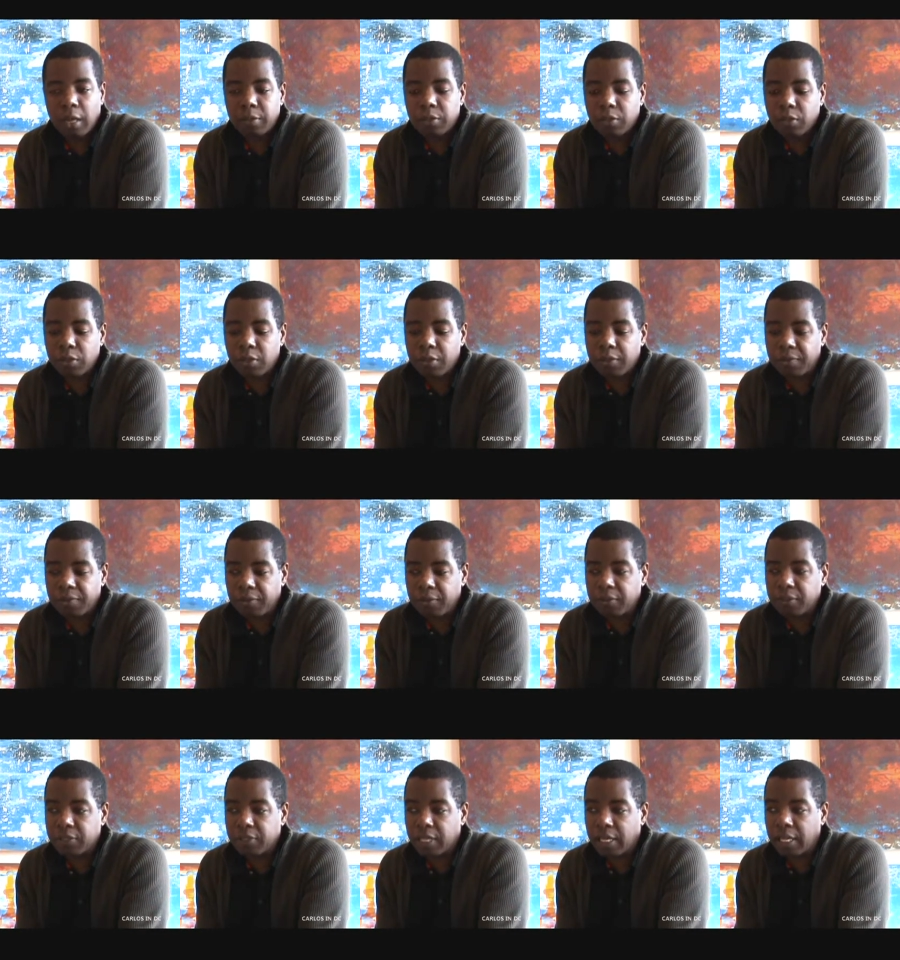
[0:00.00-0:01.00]
So the
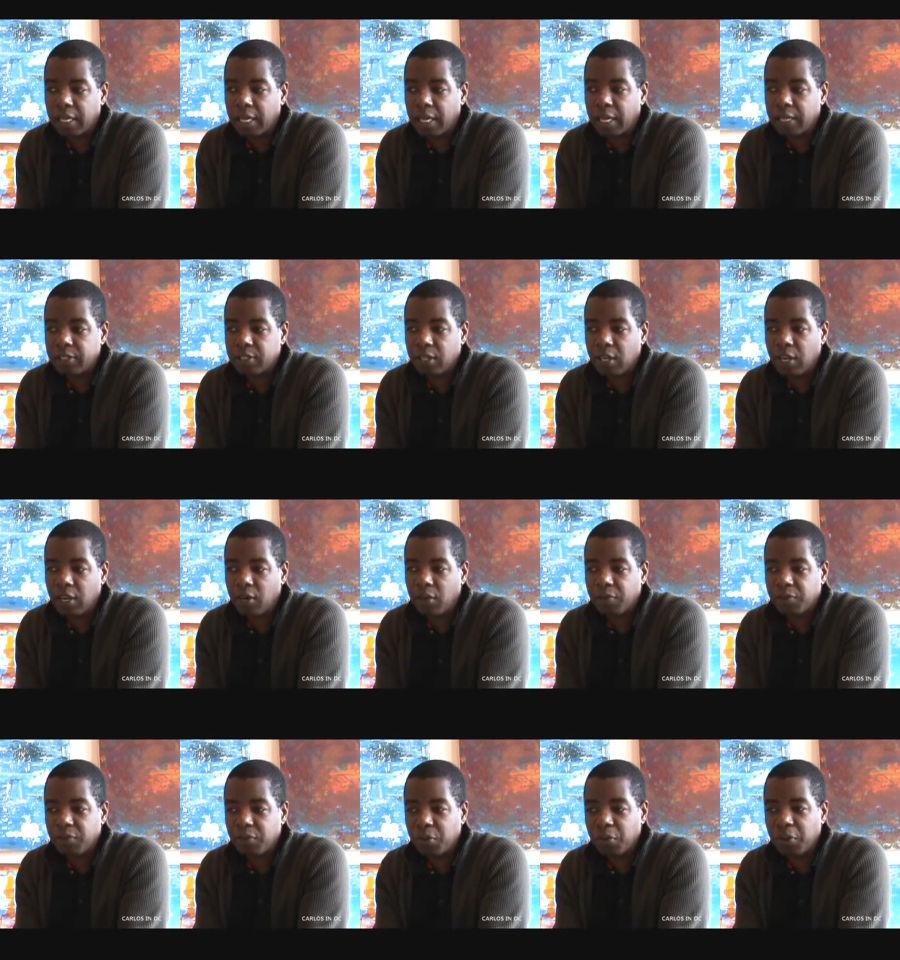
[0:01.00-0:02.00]
first thing that I started
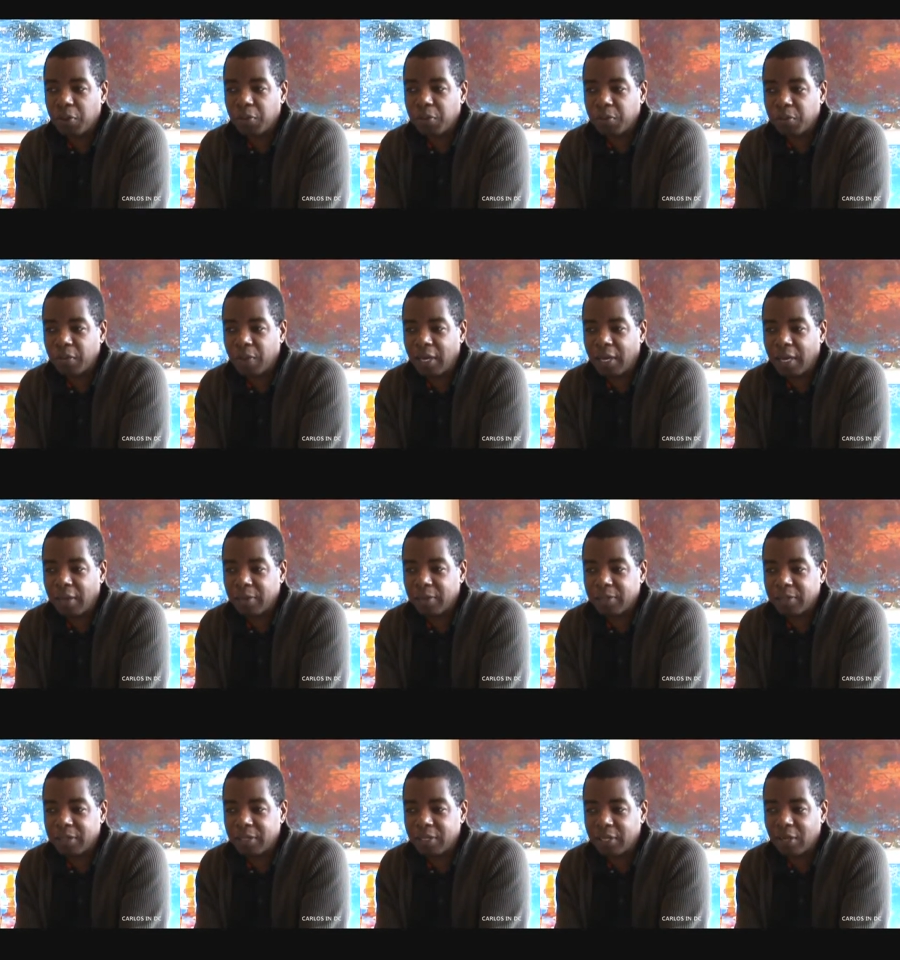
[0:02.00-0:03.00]
off doing when I
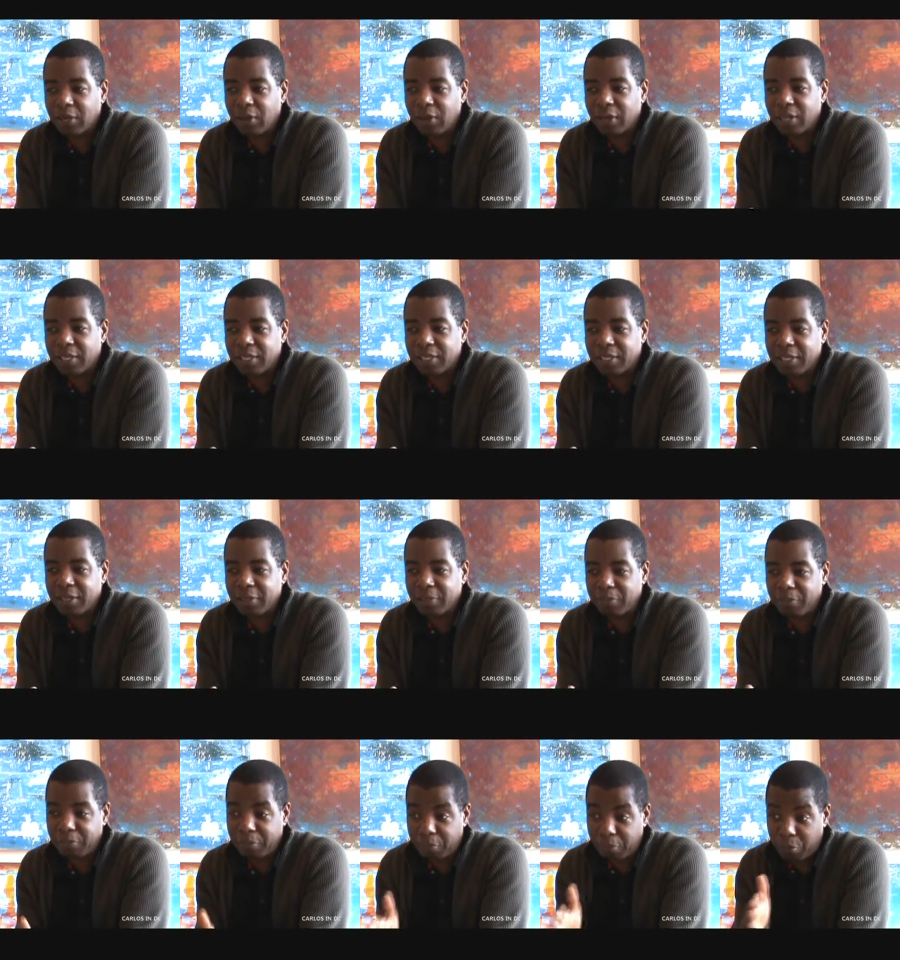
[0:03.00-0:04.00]
was an artist
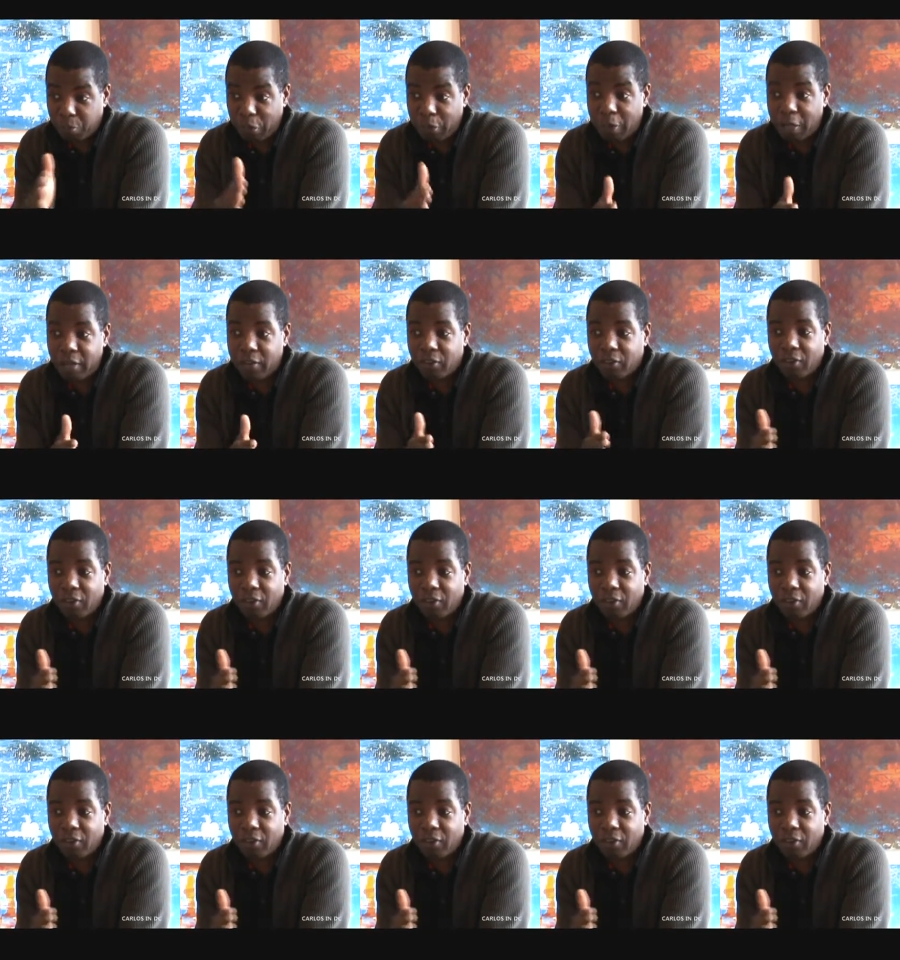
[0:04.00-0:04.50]
in